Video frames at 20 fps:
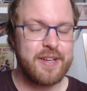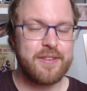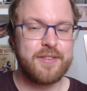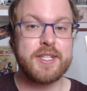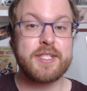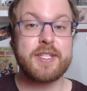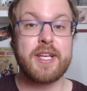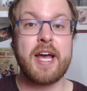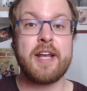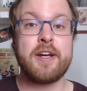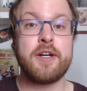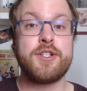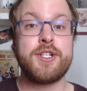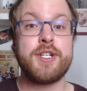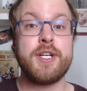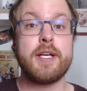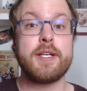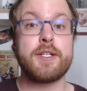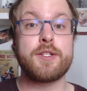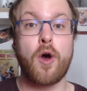This
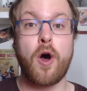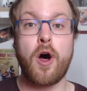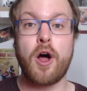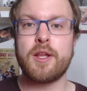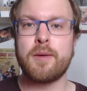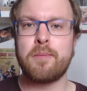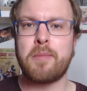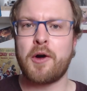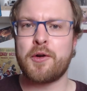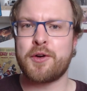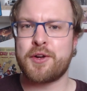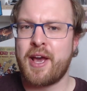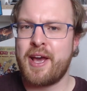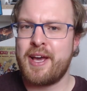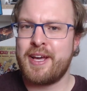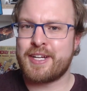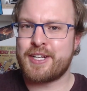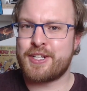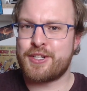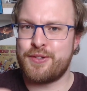energy is all about
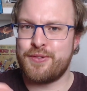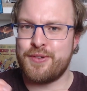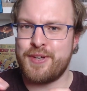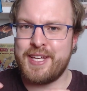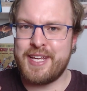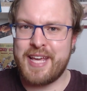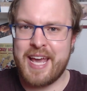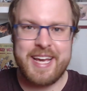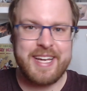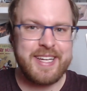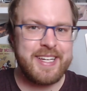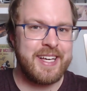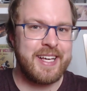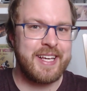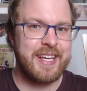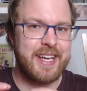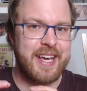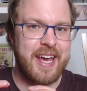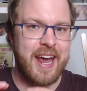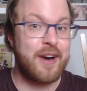
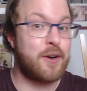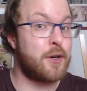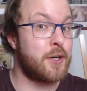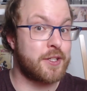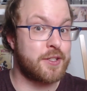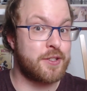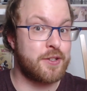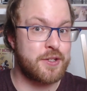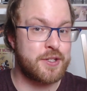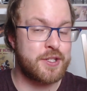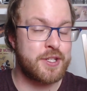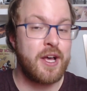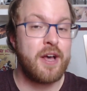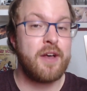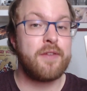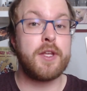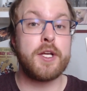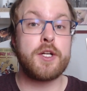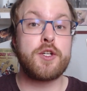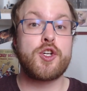creating characters
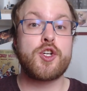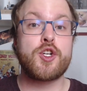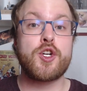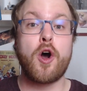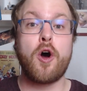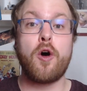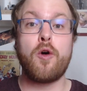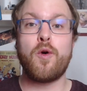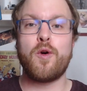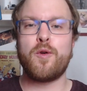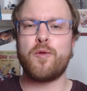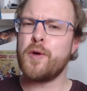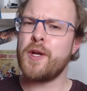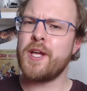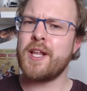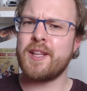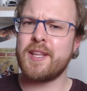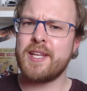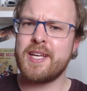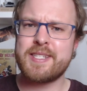that show
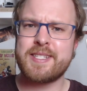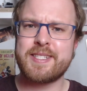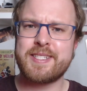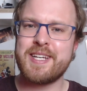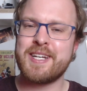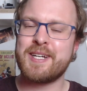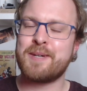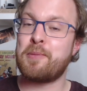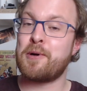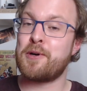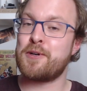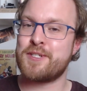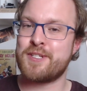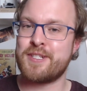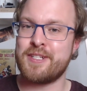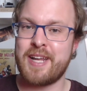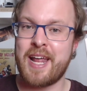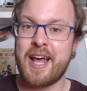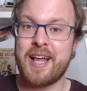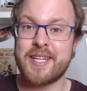realistic
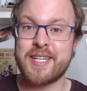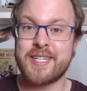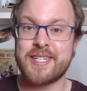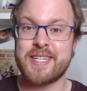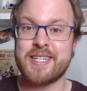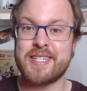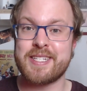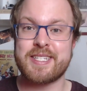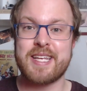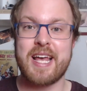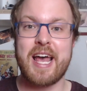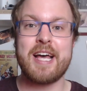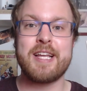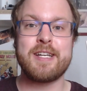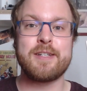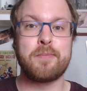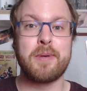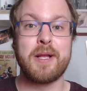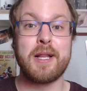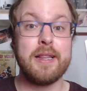personalities
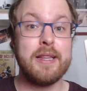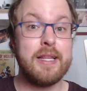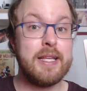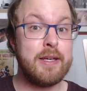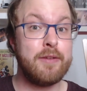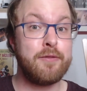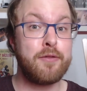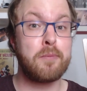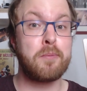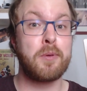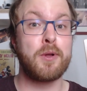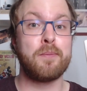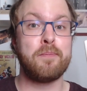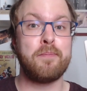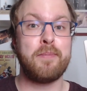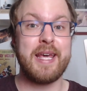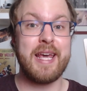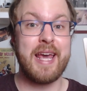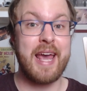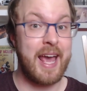and believable
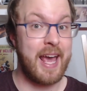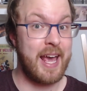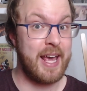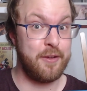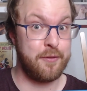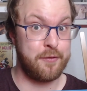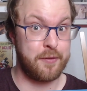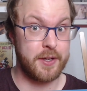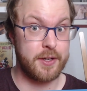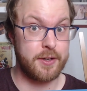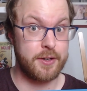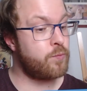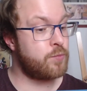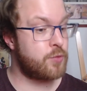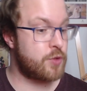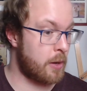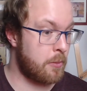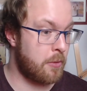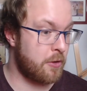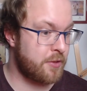behavior.
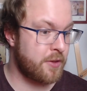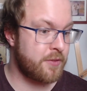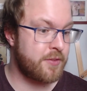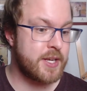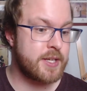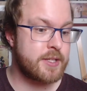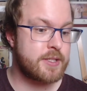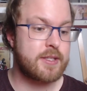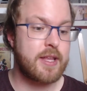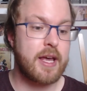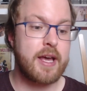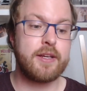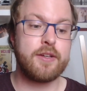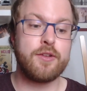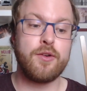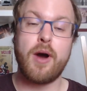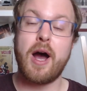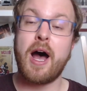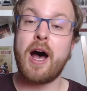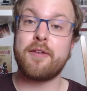Some of the things that
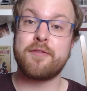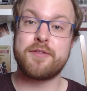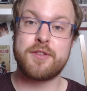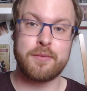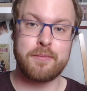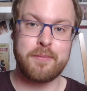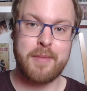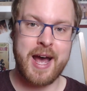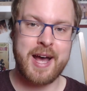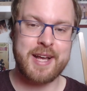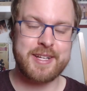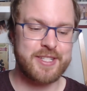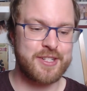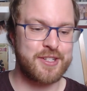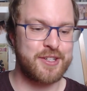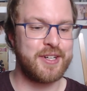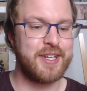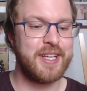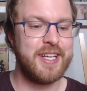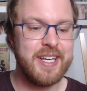you have to
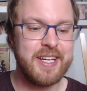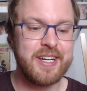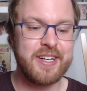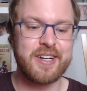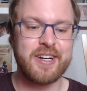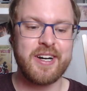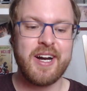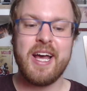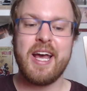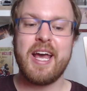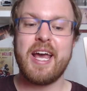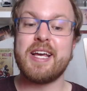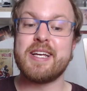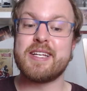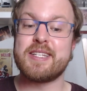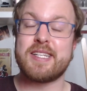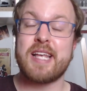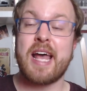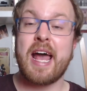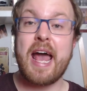master here
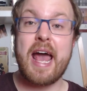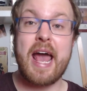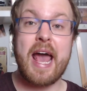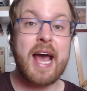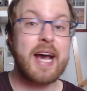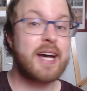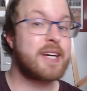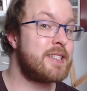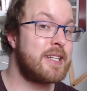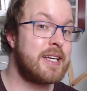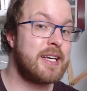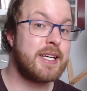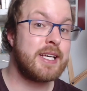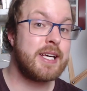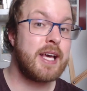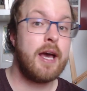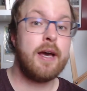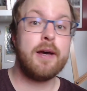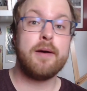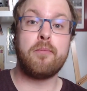is
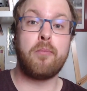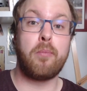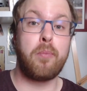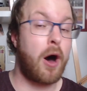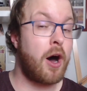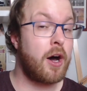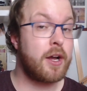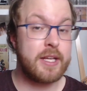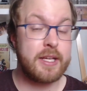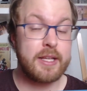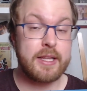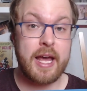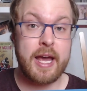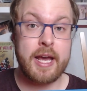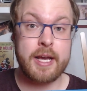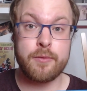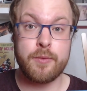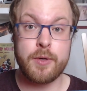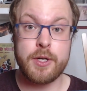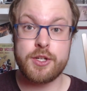acting, body
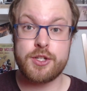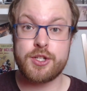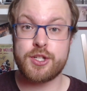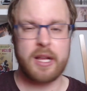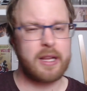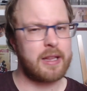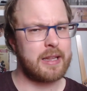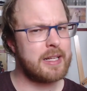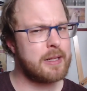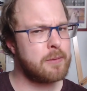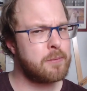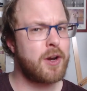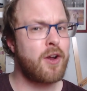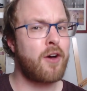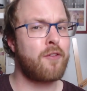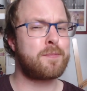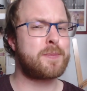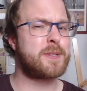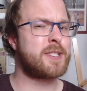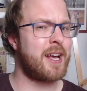language, a little bit
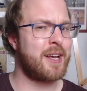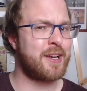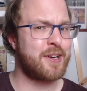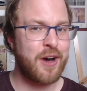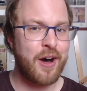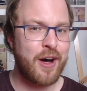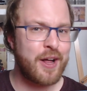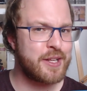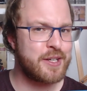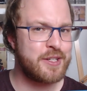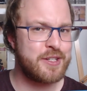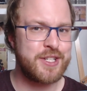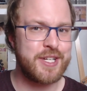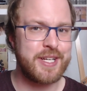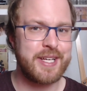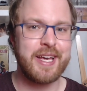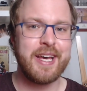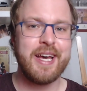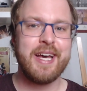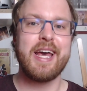of
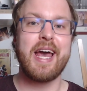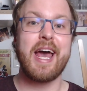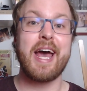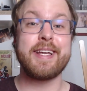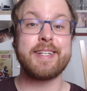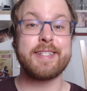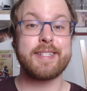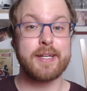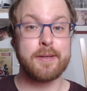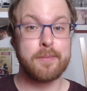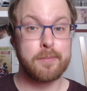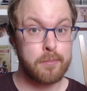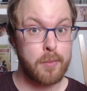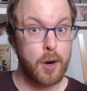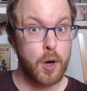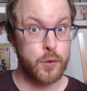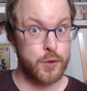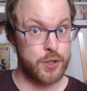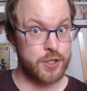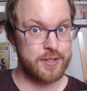psychology, and
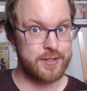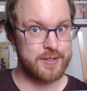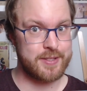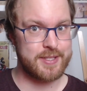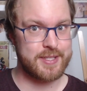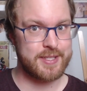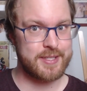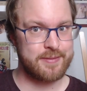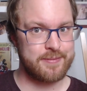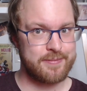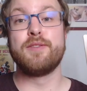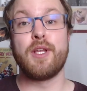emotions.